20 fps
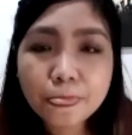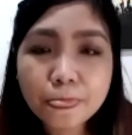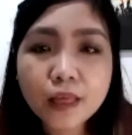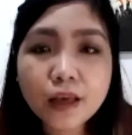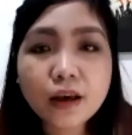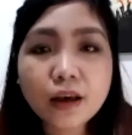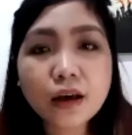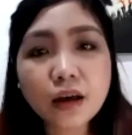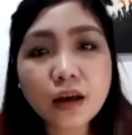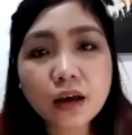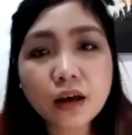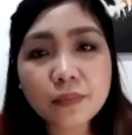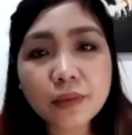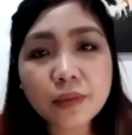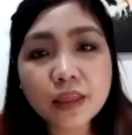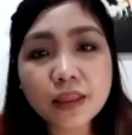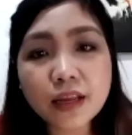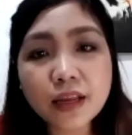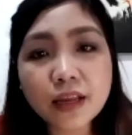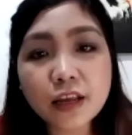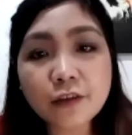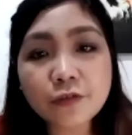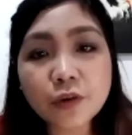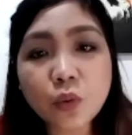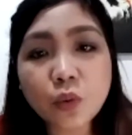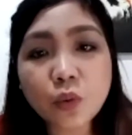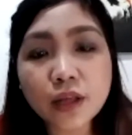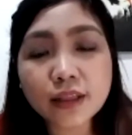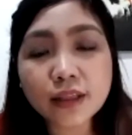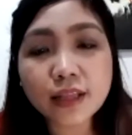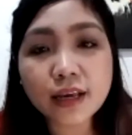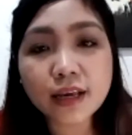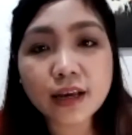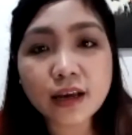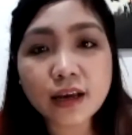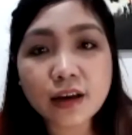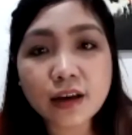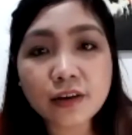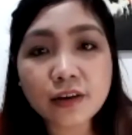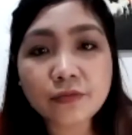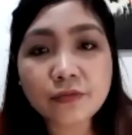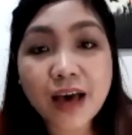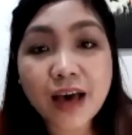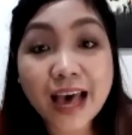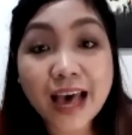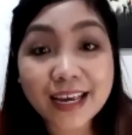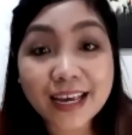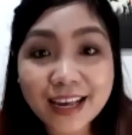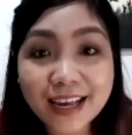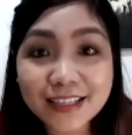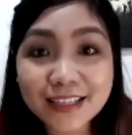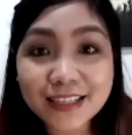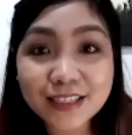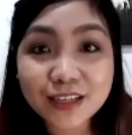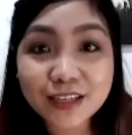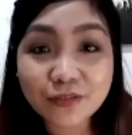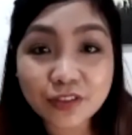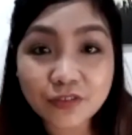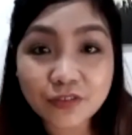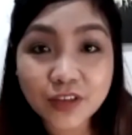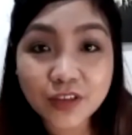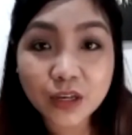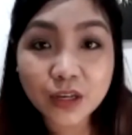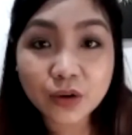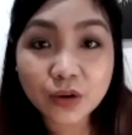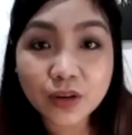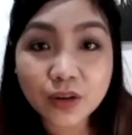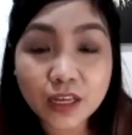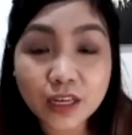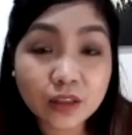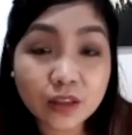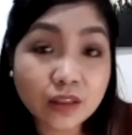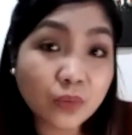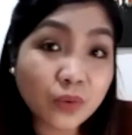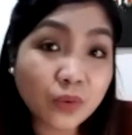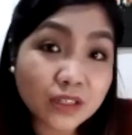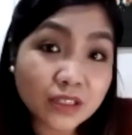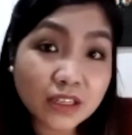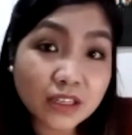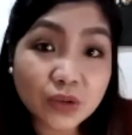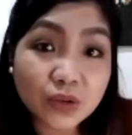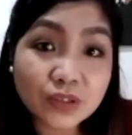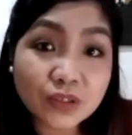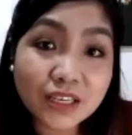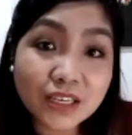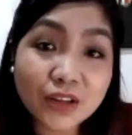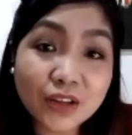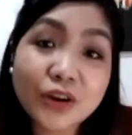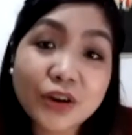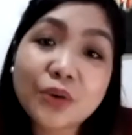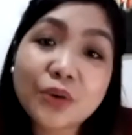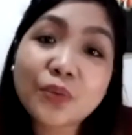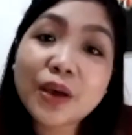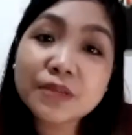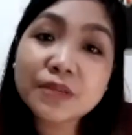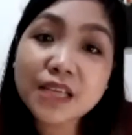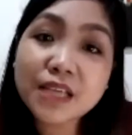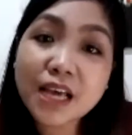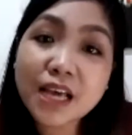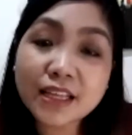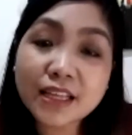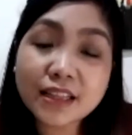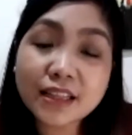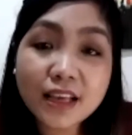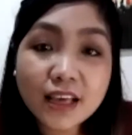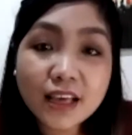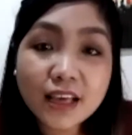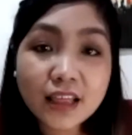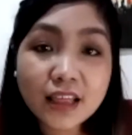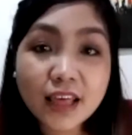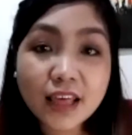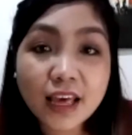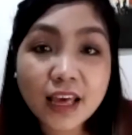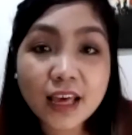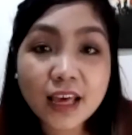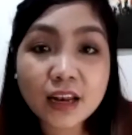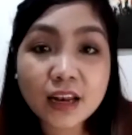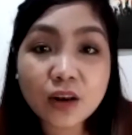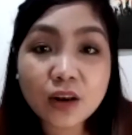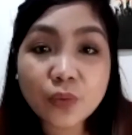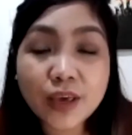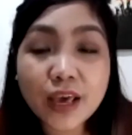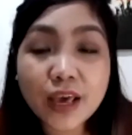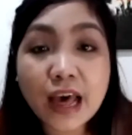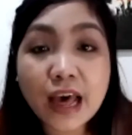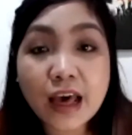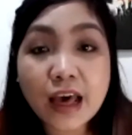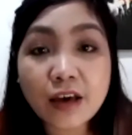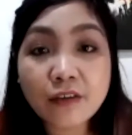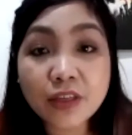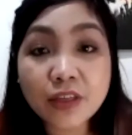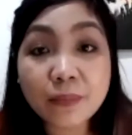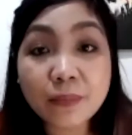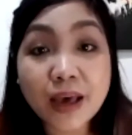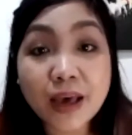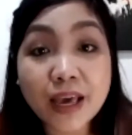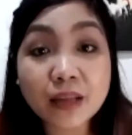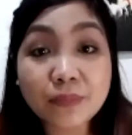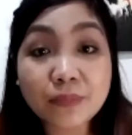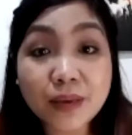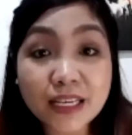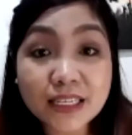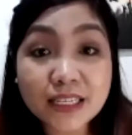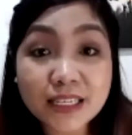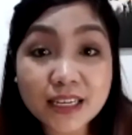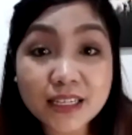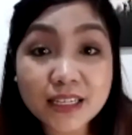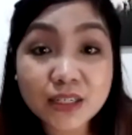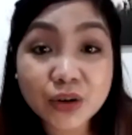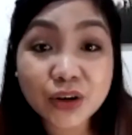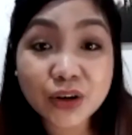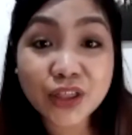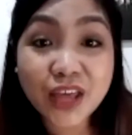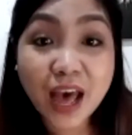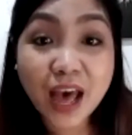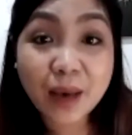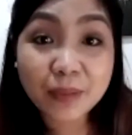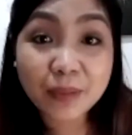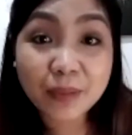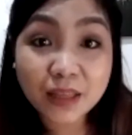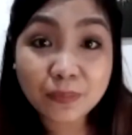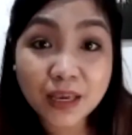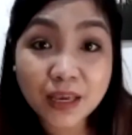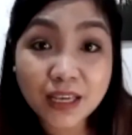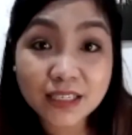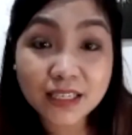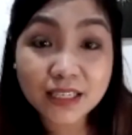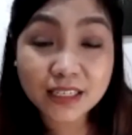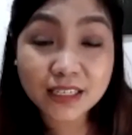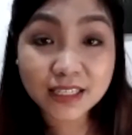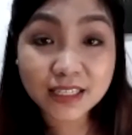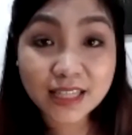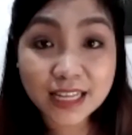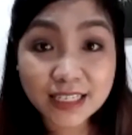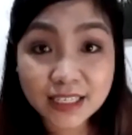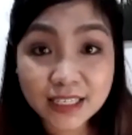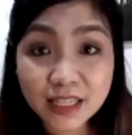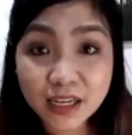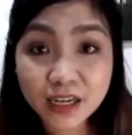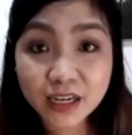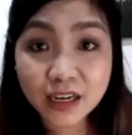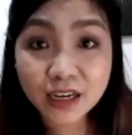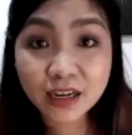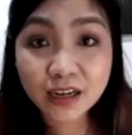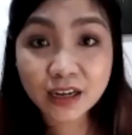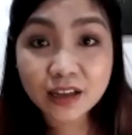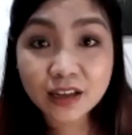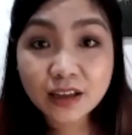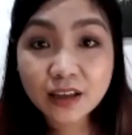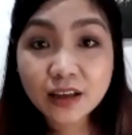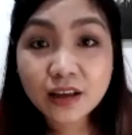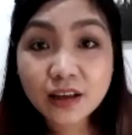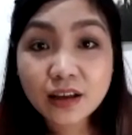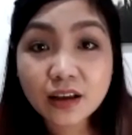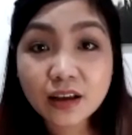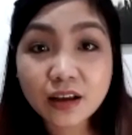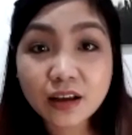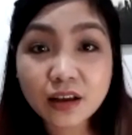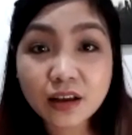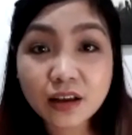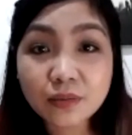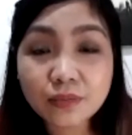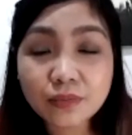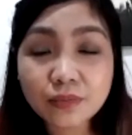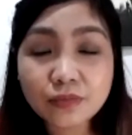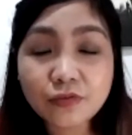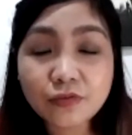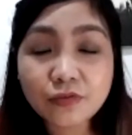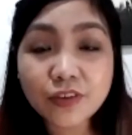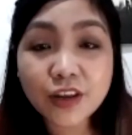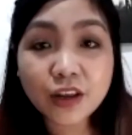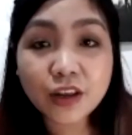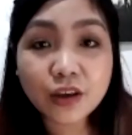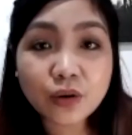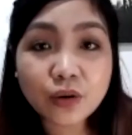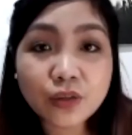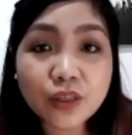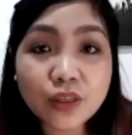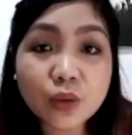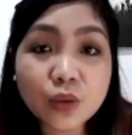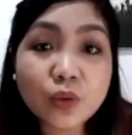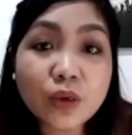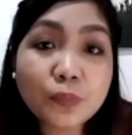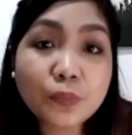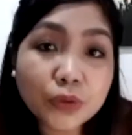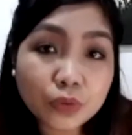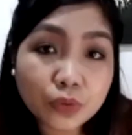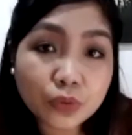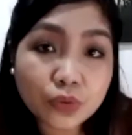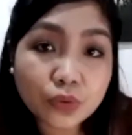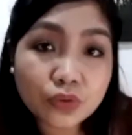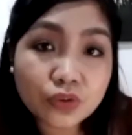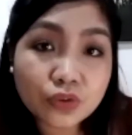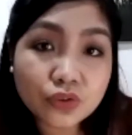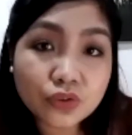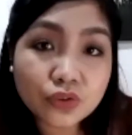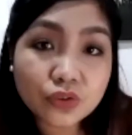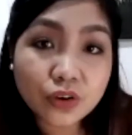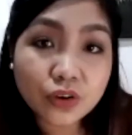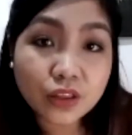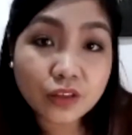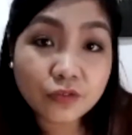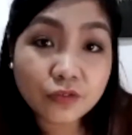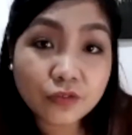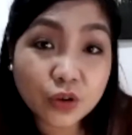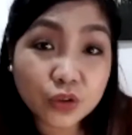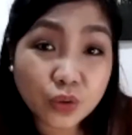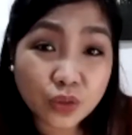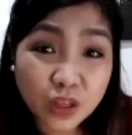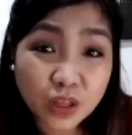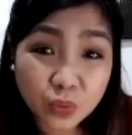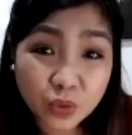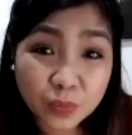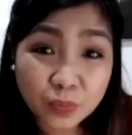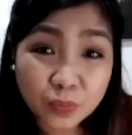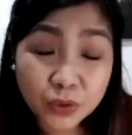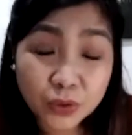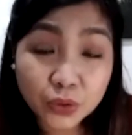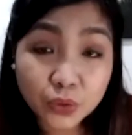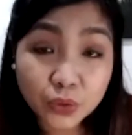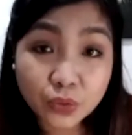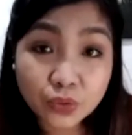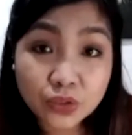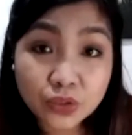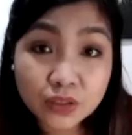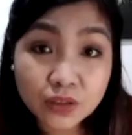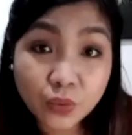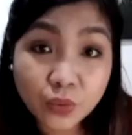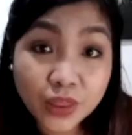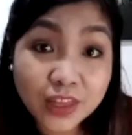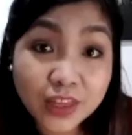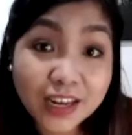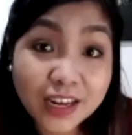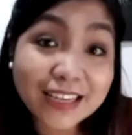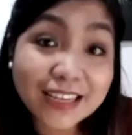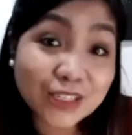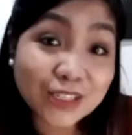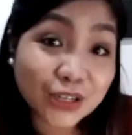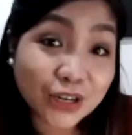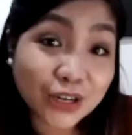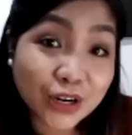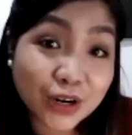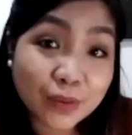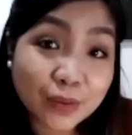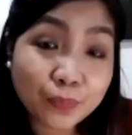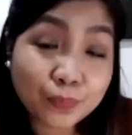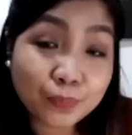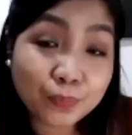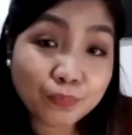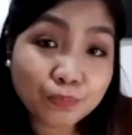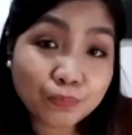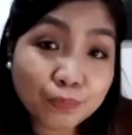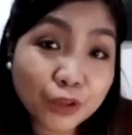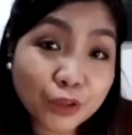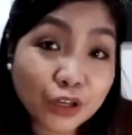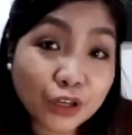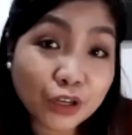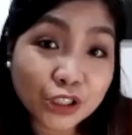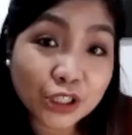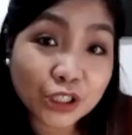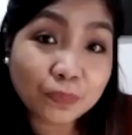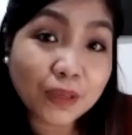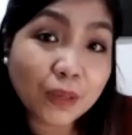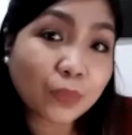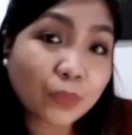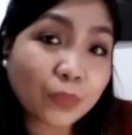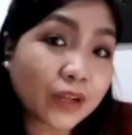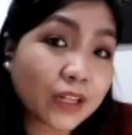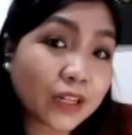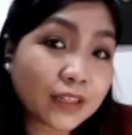And then if you want like highlights of the video, like the ones that you see in our website, then we have the Maya Basics or the Amadi Basics. That's the video that we produce, or the photo that we produced with lesser production people.